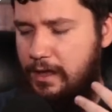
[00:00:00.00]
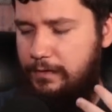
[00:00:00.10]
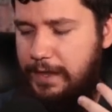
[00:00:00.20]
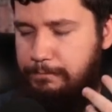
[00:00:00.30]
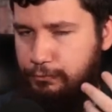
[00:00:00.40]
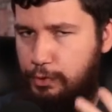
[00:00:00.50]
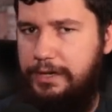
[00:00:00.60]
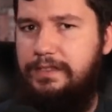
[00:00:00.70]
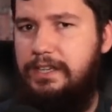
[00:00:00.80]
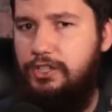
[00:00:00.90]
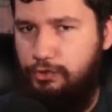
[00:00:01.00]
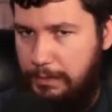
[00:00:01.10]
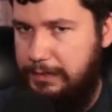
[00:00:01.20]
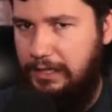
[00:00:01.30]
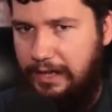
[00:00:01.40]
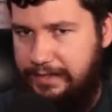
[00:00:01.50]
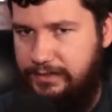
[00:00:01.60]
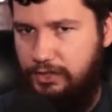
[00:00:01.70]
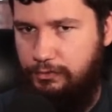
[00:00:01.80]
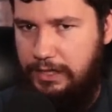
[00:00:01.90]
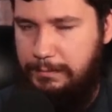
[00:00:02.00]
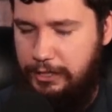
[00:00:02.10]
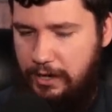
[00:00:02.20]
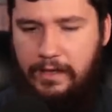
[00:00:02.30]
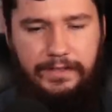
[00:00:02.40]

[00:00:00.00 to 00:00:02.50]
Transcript: they brought in the contributor license agreement,